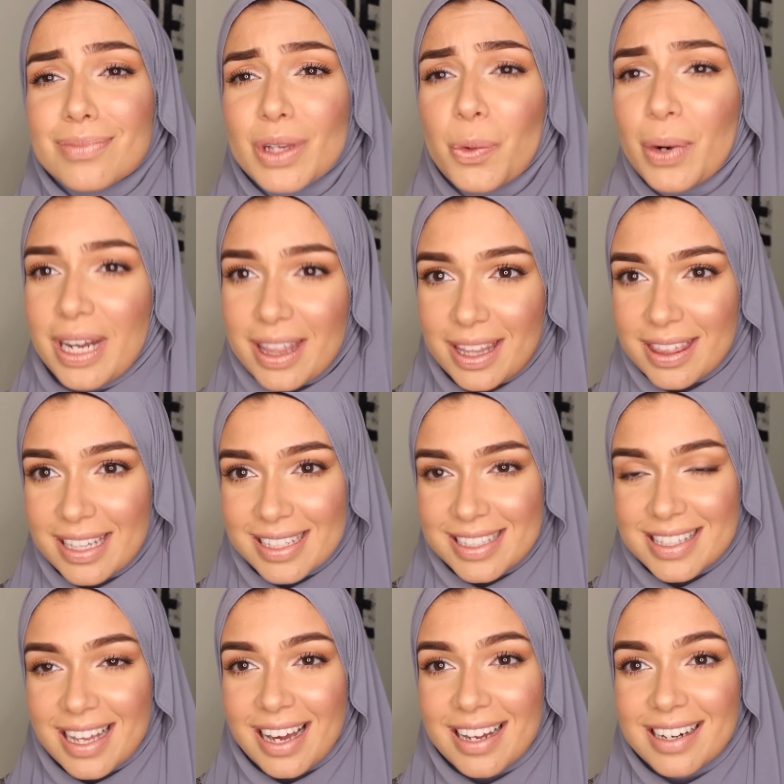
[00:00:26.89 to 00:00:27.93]
one of the
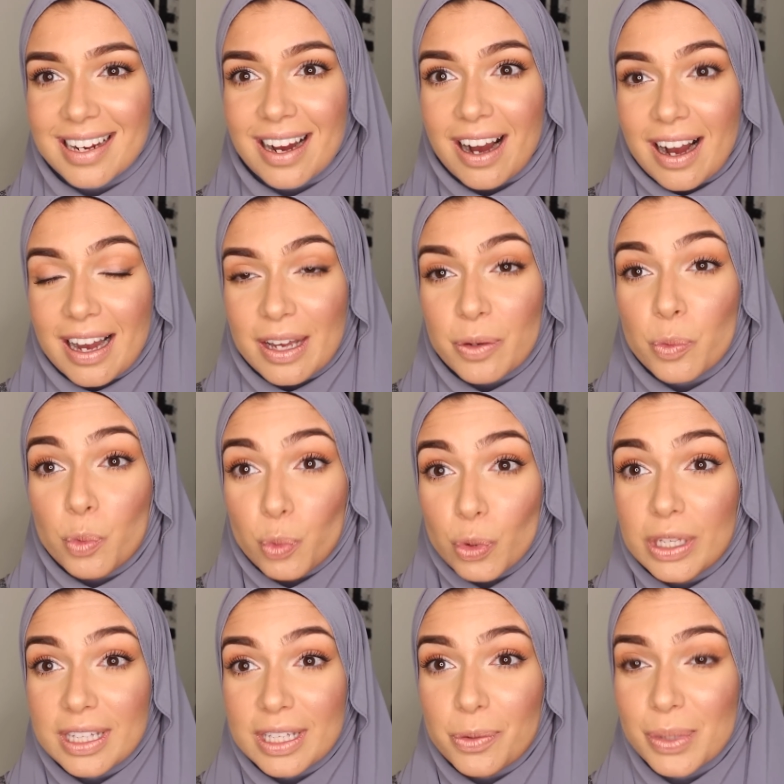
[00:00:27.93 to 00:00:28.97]
things that I
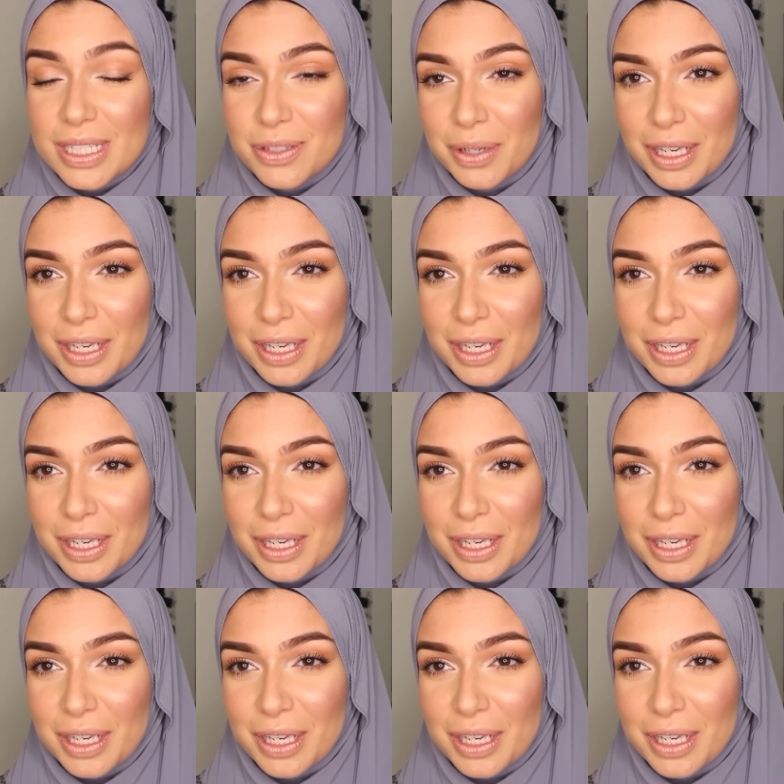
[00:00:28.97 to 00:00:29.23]
really was